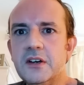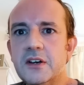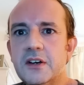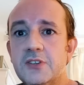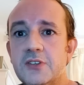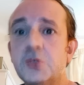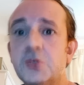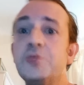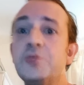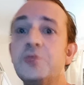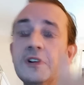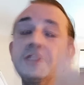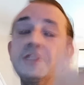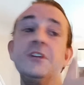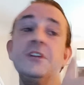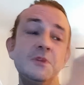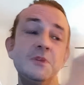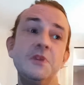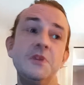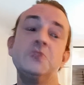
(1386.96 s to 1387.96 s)
It's awful, isn't
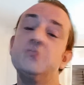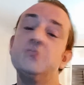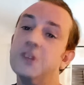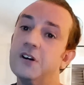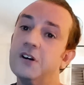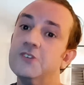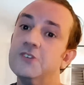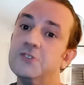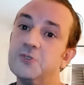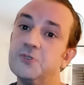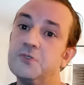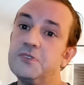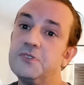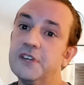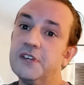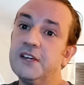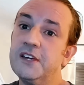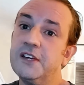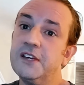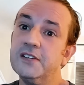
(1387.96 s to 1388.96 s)
it? But you start sort of
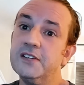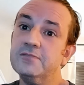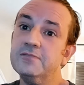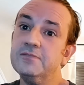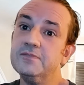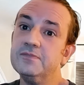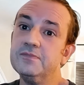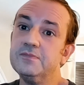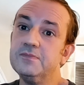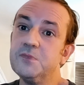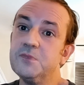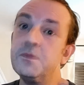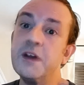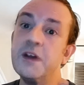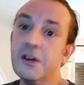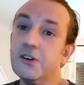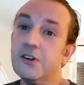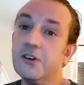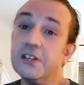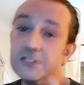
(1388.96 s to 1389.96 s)
thinking,
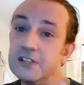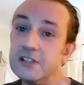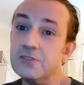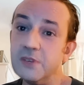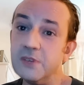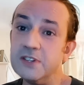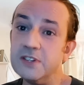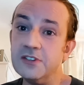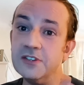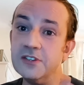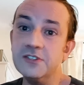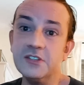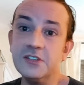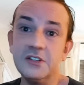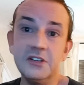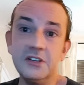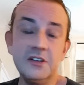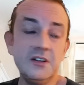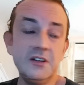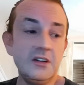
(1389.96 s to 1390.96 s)
preparing yourself, when's this
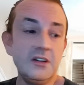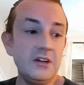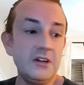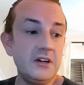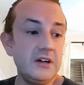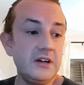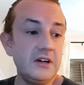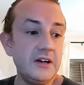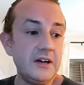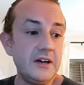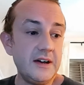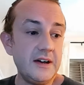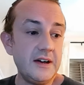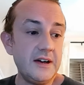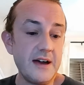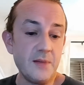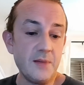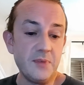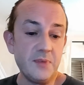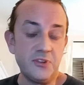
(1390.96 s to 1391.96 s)
going to
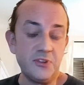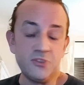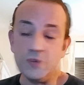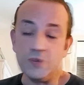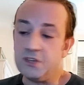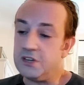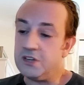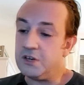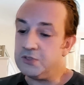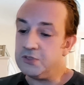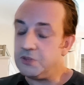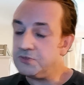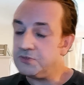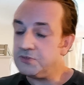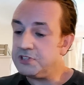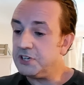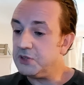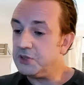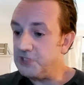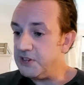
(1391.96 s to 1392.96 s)
happen? So I, I was
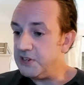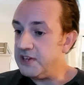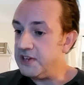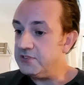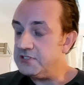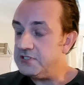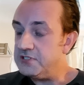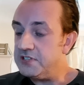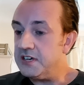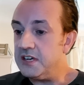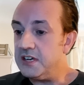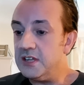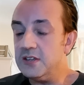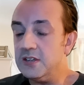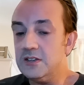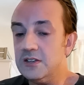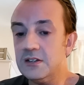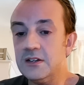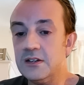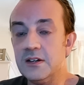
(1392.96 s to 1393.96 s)
obviously going down every day
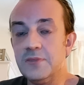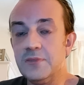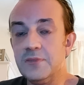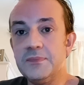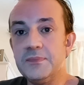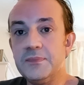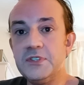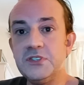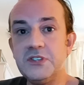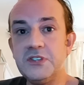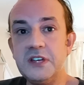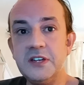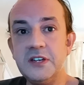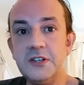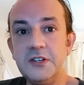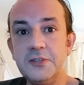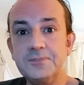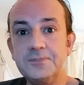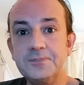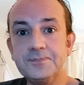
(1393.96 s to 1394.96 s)
um, to see
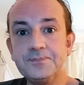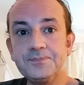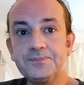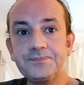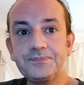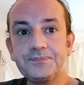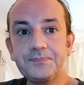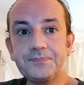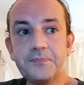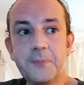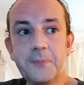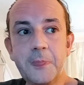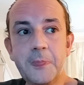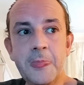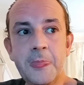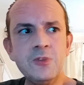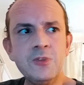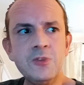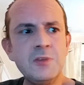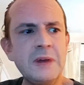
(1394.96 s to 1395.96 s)
her.
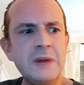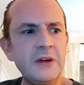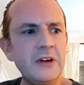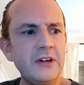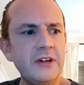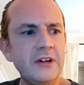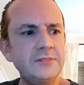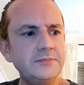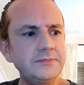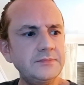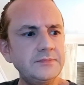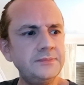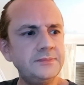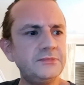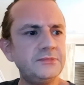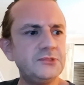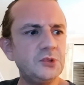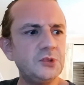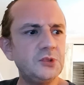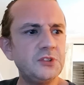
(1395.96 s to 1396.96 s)
It was about
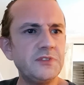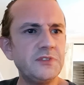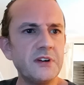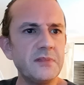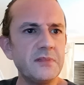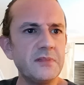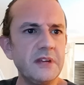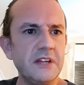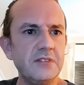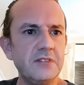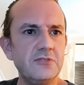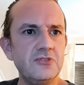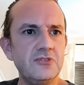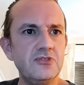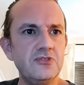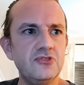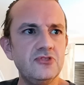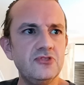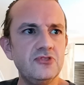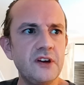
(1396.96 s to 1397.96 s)
a forty-five minute
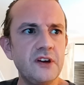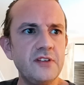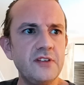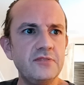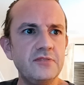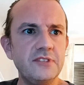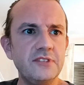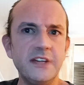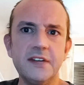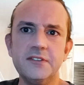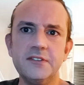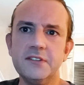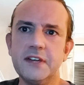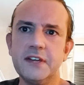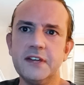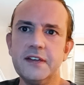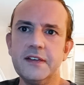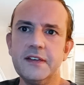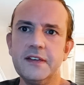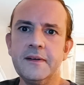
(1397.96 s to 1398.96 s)
drive to get to
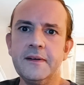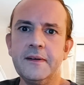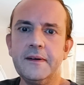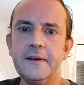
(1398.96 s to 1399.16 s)
get there.